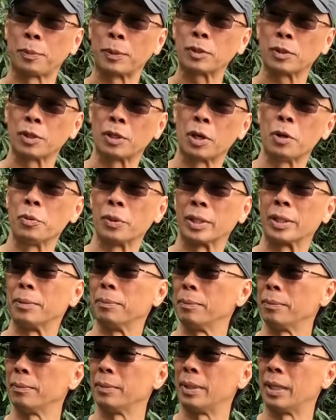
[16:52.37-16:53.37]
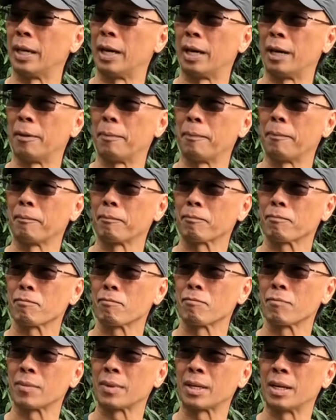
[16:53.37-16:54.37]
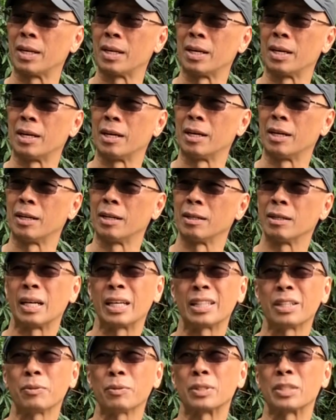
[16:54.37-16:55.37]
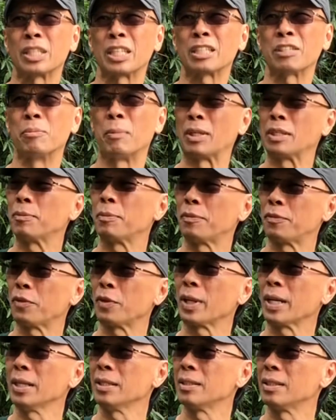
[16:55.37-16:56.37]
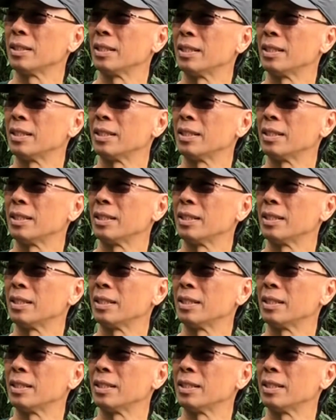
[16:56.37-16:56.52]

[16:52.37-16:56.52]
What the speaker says: was supposed to go with him. I think it was 6 months before that.